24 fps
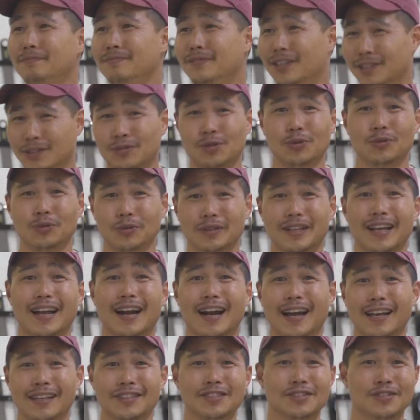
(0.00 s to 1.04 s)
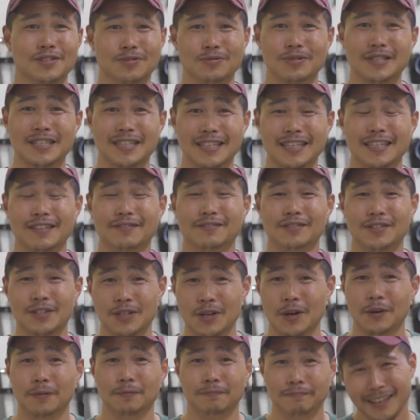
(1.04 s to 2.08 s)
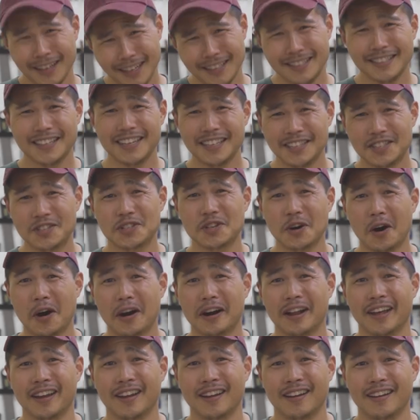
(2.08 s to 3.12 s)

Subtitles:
the tool that I just received. So let's get started.